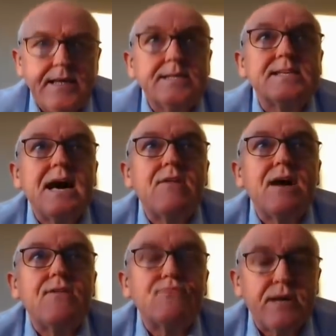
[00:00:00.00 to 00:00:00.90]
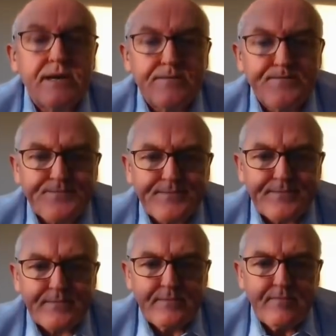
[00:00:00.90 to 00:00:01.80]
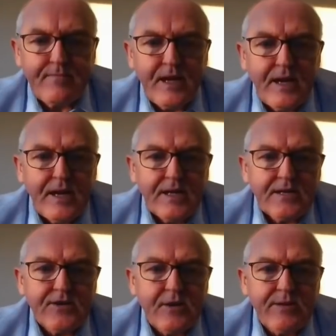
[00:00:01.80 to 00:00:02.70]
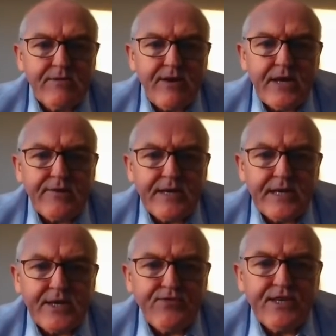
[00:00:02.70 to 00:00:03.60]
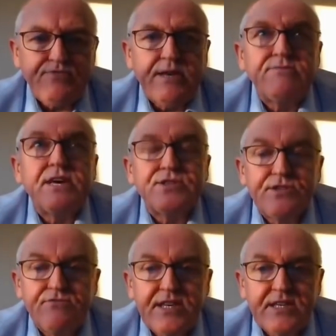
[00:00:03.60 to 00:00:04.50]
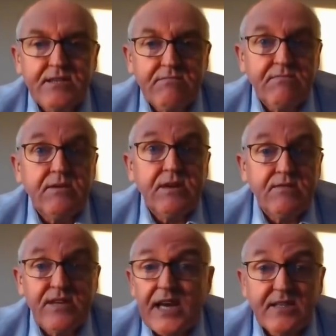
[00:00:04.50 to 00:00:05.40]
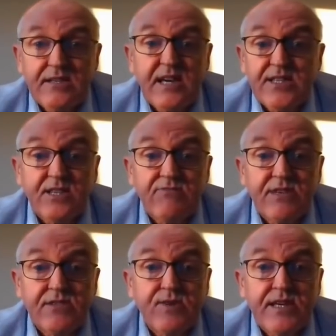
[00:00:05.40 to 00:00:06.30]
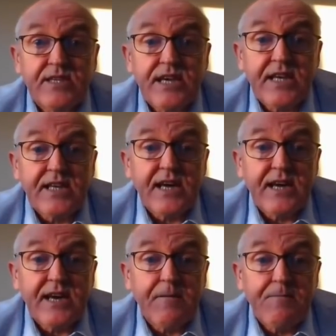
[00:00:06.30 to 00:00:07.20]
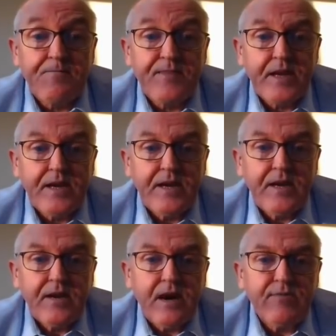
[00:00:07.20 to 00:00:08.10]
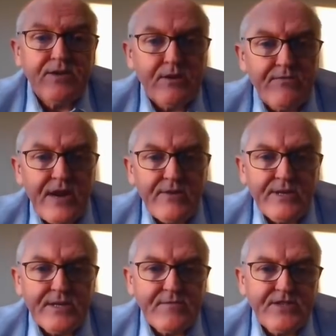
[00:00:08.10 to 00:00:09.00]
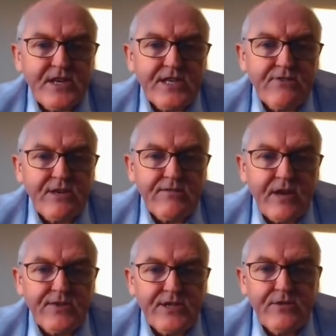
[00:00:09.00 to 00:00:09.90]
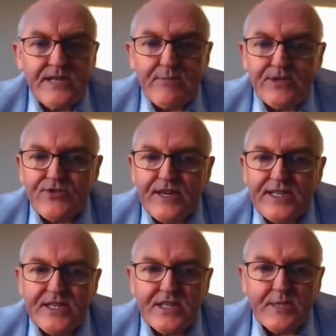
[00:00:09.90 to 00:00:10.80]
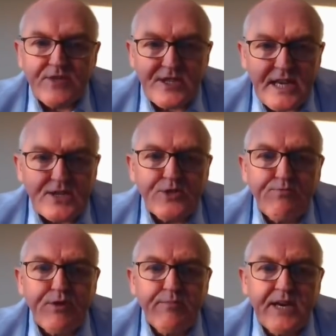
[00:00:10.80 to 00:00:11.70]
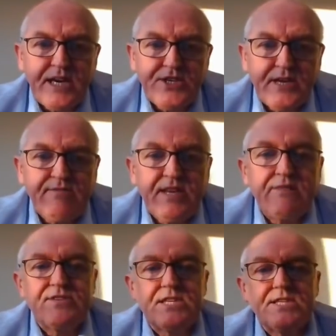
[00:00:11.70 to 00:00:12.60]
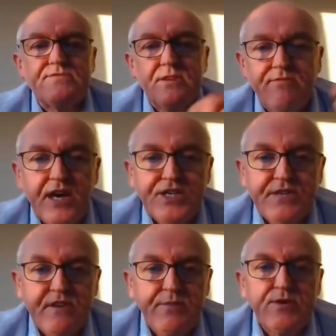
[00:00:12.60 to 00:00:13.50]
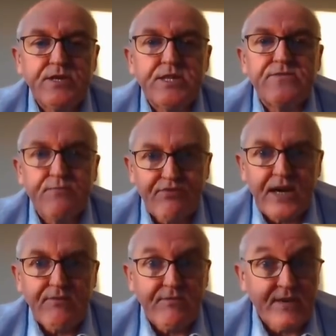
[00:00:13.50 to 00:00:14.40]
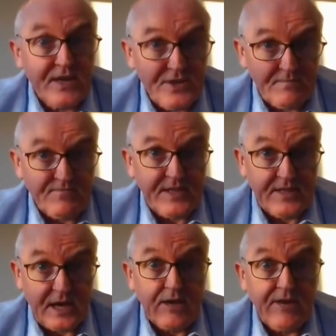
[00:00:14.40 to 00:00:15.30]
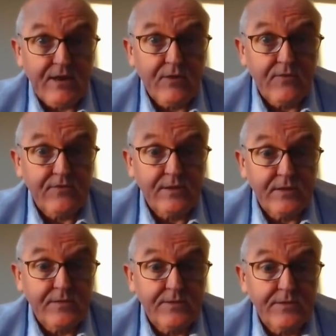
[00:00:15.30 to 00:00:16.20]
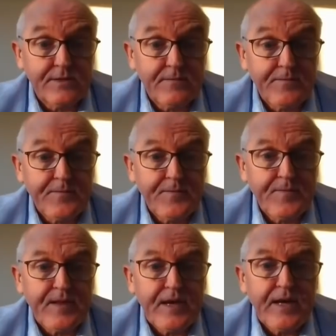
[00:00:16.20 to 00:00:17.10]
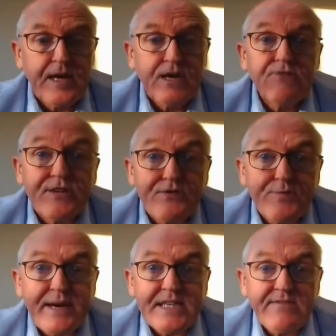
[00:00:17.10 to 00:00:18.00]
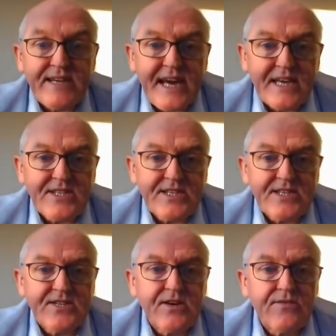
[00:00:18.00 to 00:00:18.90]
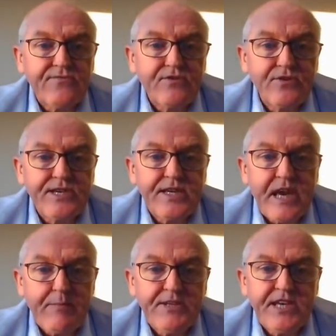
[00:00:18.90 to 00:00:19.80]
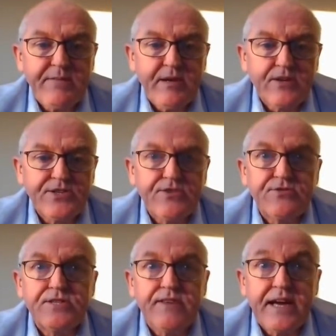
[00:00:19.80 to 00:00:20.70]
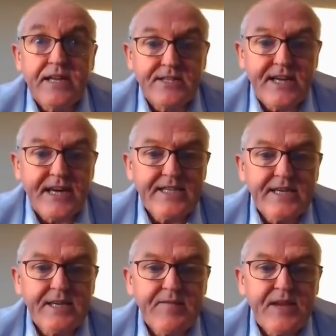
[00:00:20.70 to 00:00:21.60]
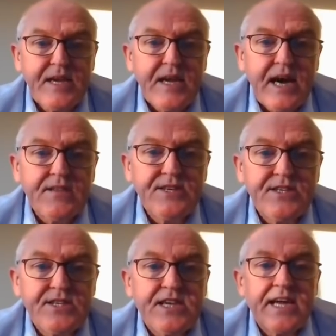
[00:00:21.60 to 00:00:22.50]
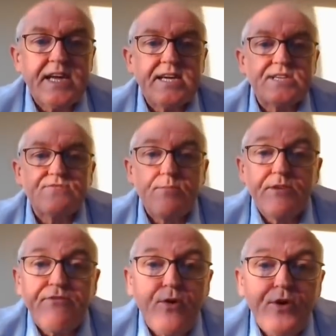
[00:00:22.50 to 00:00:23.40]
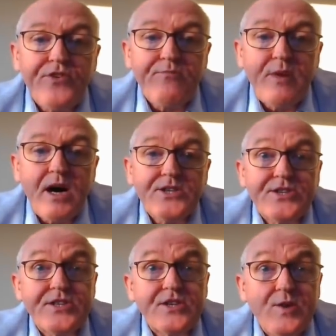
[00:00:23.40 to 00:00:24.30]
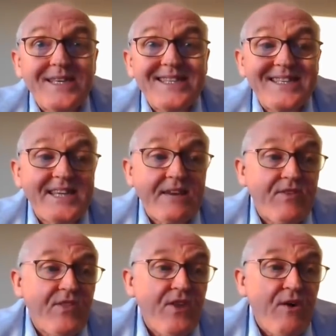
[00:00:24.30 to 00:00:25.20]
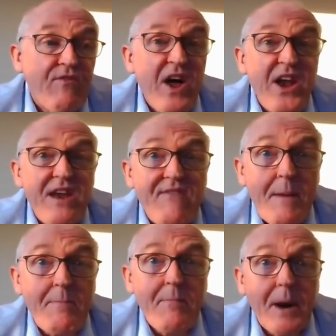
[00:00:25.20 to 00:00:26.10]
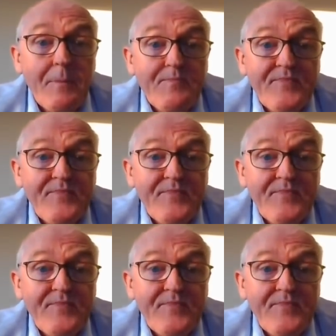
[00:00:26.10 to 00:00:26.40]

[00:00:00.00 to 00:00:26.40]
South Africa. So dominant variant, increased reinfection risk. Yes, there is, we can say that now. Omicron variants of SARS coronavirus 2 demonstrated substantial population level evidence for evasion of immunity from prior infection. That direct quote from the authors. Retrospective analysis of routine epidemiological surveillance data. And this is taking us from the 4th of March to the 27th of November.